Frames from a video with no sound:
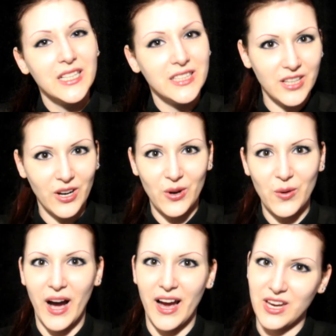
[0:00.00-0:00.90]
you
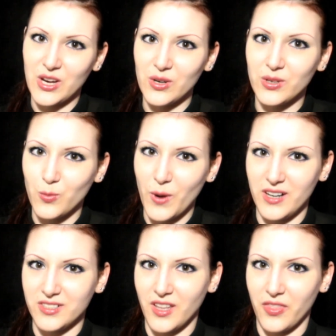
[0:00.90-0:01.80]
know, I could
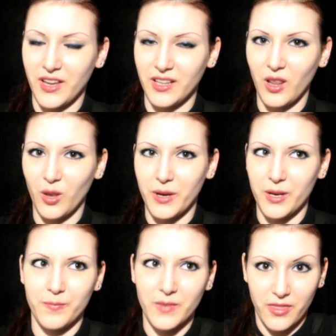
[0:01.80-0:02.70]
wear something a little
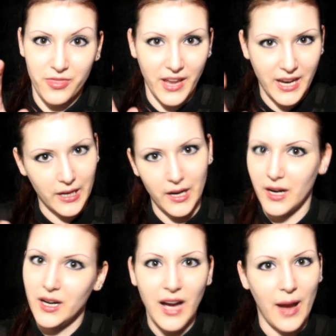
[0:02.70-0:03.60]
bit thicker.